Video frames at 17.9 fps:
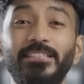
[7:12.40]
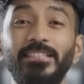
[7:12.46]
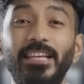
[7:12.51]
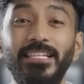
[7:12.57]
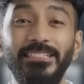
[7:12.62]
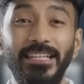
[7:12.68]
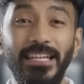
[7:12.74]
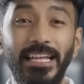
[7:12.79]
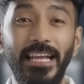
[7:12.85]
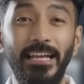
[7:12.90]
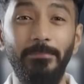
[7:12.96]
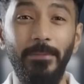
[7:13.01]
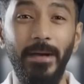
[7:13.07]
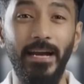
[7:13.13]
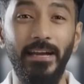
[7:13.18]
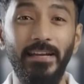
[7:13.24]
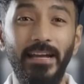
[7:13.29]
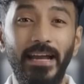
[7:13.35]
Just click
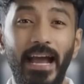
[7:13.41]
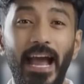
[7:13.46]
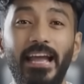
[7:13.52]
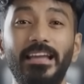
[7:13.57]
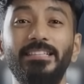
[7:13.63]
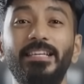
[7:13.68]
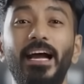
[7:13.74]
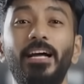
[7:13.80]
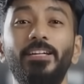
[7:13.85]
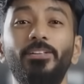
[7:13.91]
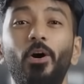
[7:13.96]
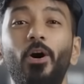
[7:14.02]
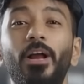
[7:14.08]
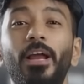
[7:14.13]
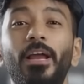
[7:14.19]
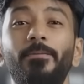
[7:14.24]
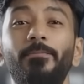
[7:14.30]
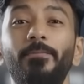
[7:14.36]
build and start
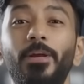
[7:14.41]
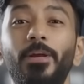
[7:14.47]
talking.